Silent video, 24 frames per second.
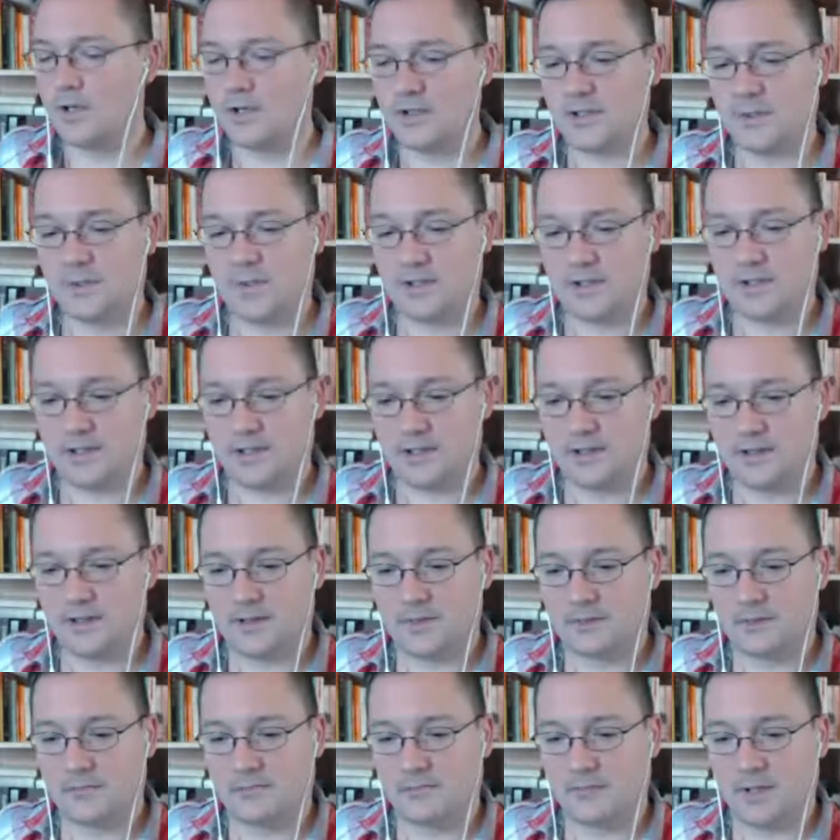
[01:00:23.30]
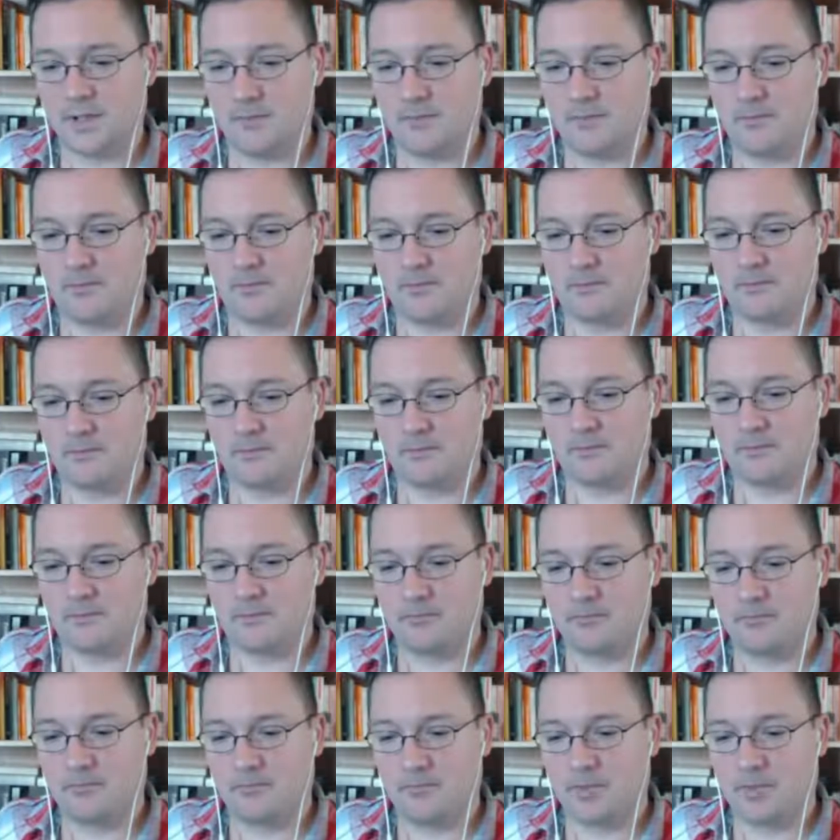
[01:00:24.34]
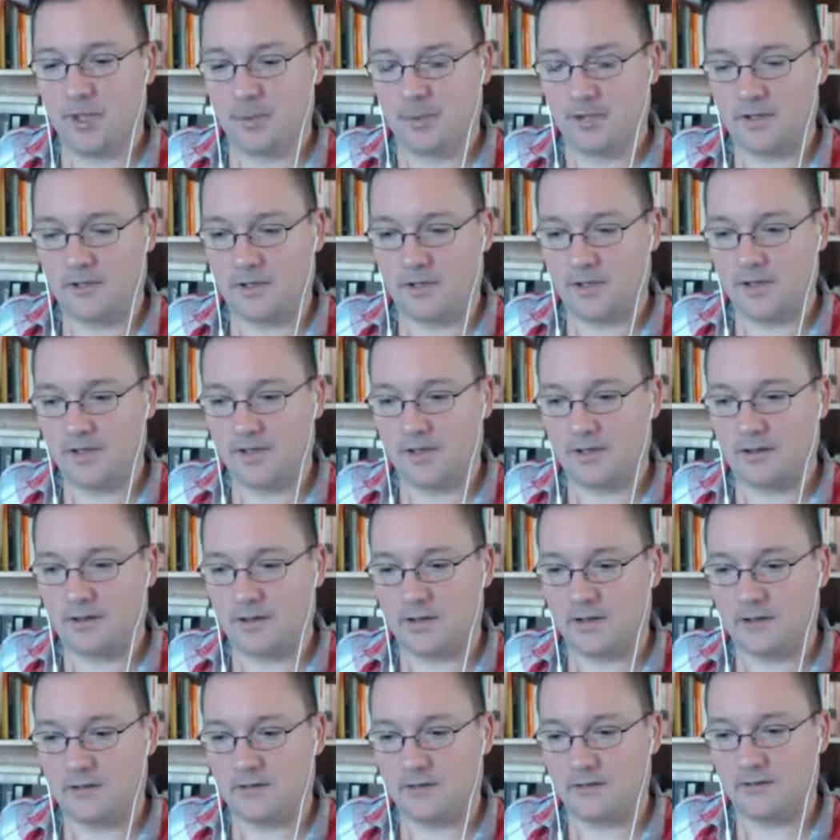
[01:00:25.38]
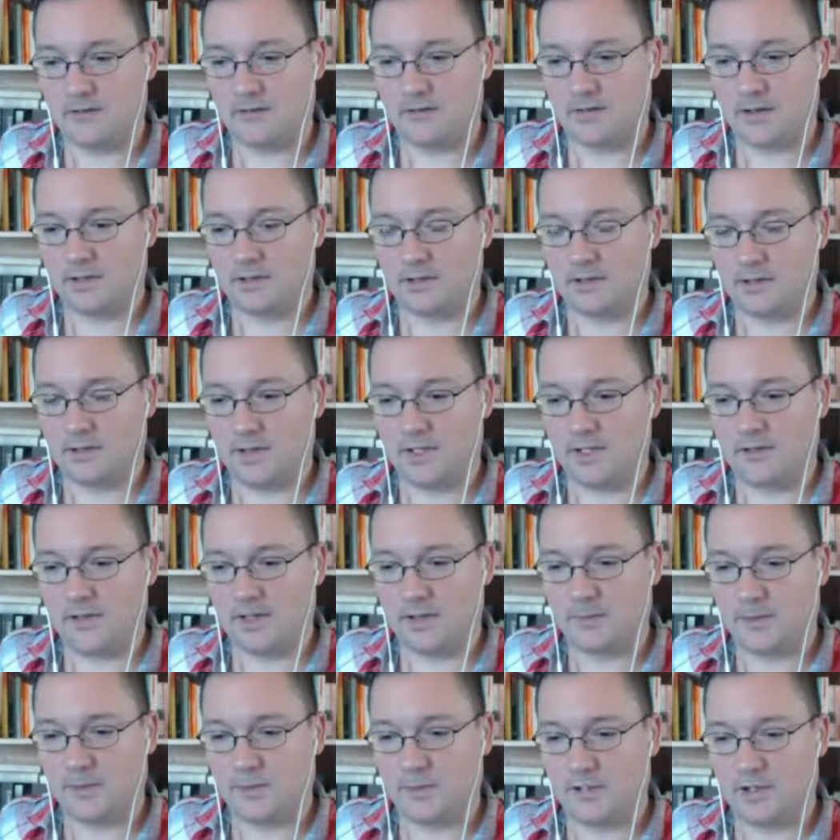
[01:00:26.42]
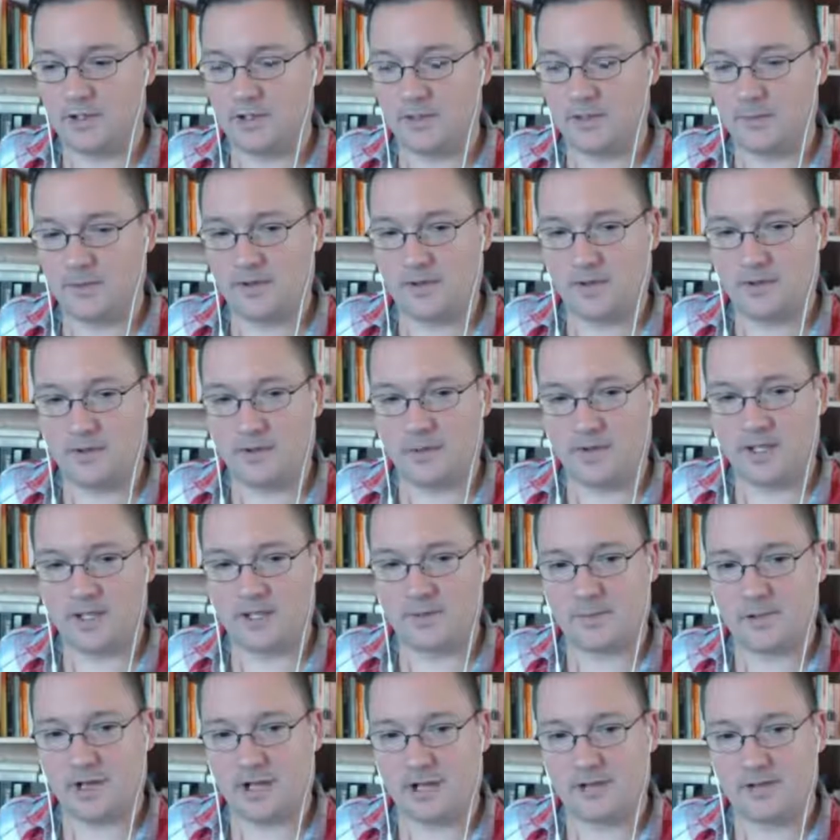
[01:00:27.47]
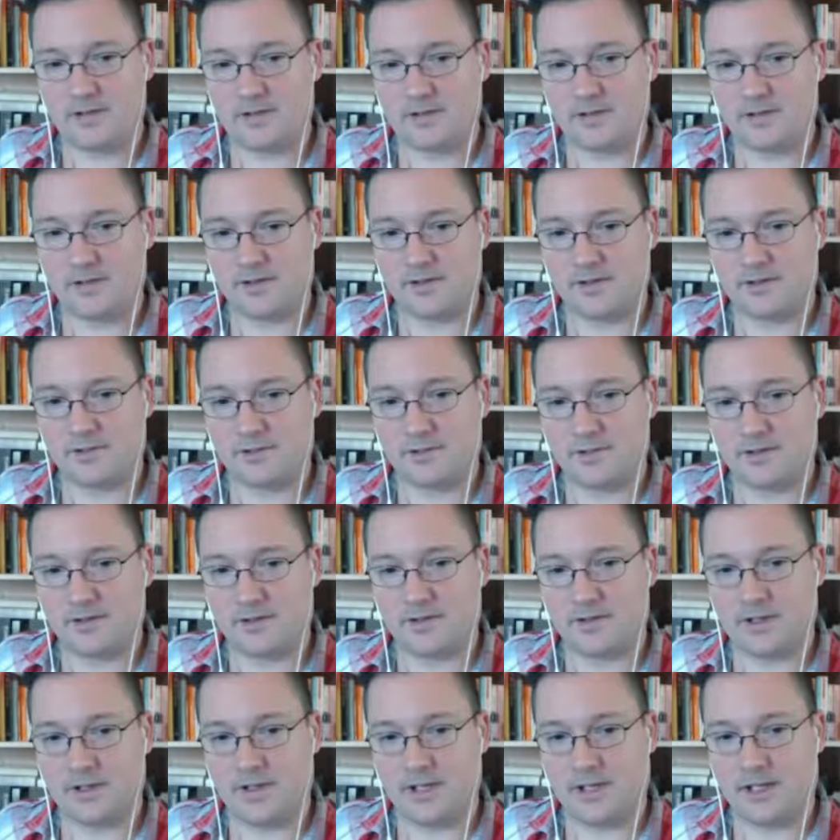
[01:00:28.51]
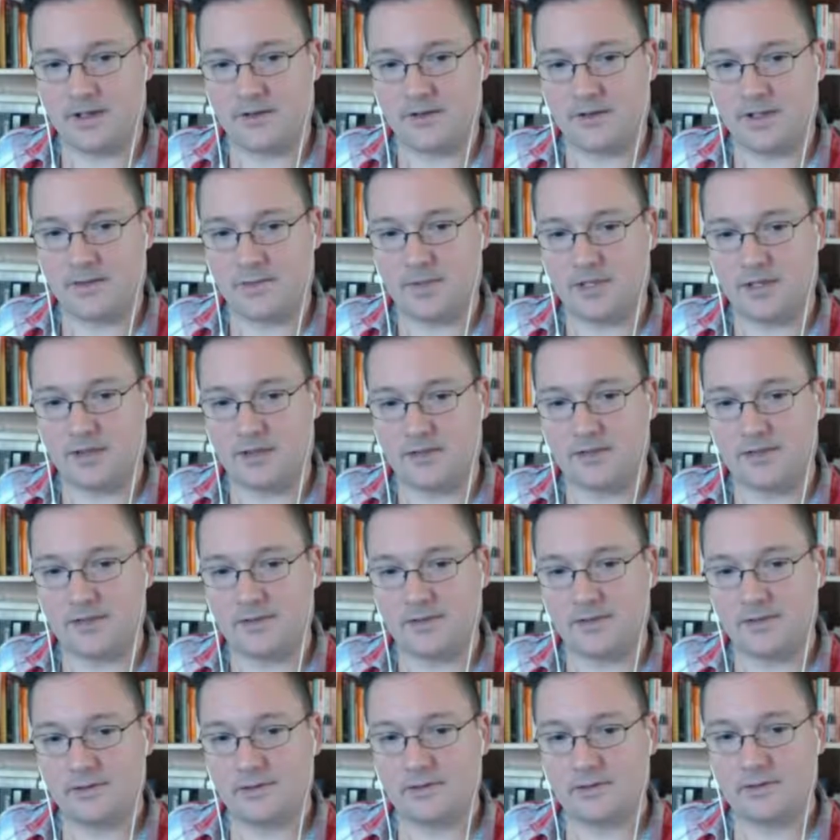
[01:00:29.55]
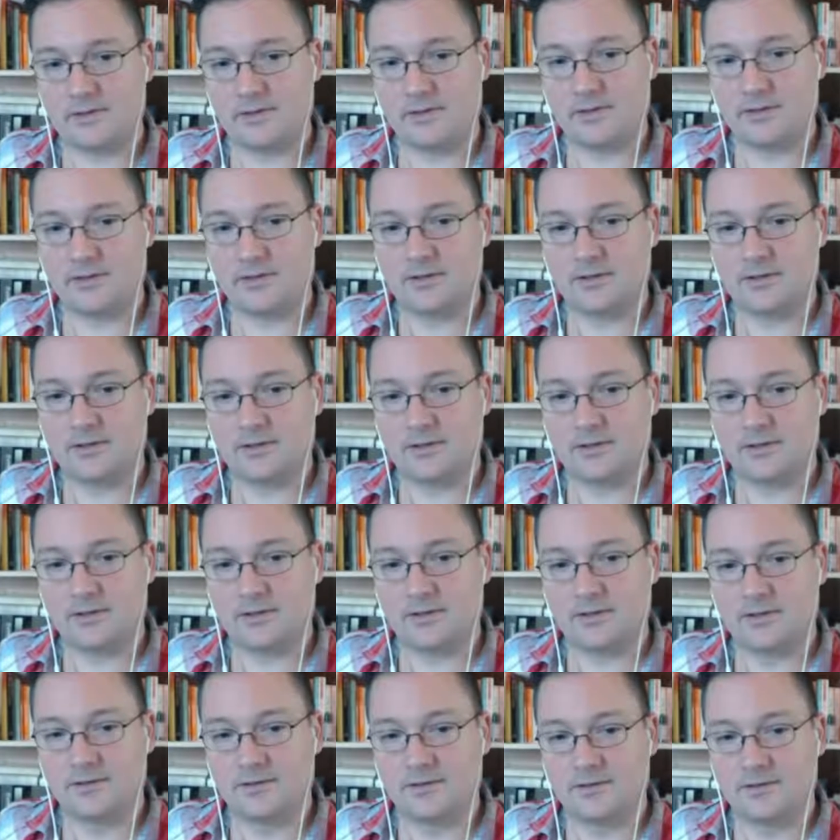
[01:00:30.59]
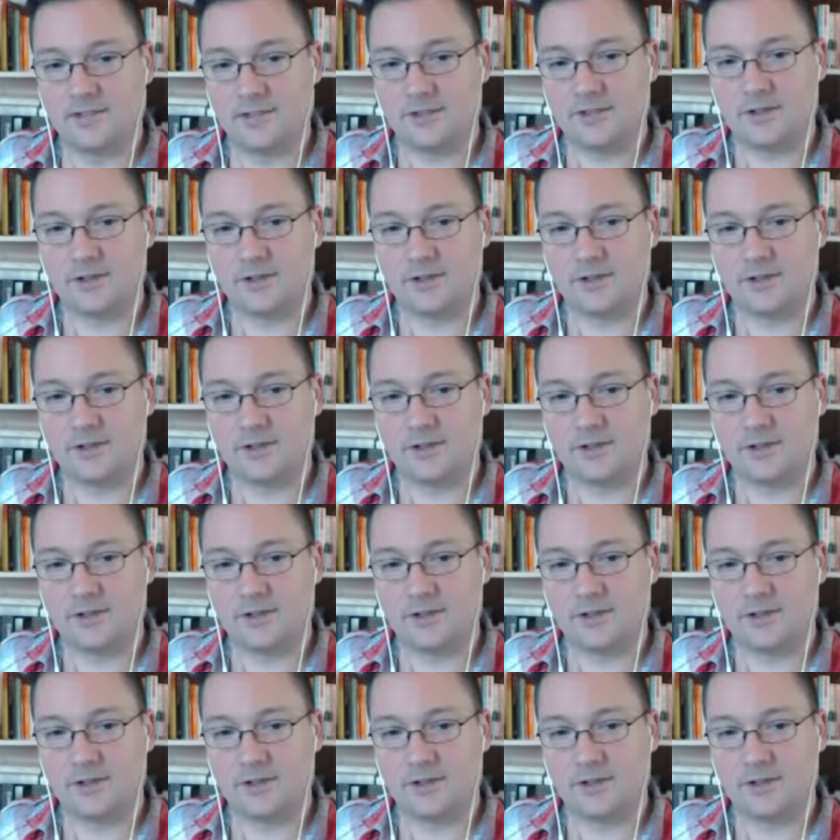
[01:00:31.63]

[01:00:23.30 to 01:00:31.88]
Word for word: some of the I mean, you've already said a little bit of it, but what are some of the other best practices for sending out emails? Like, should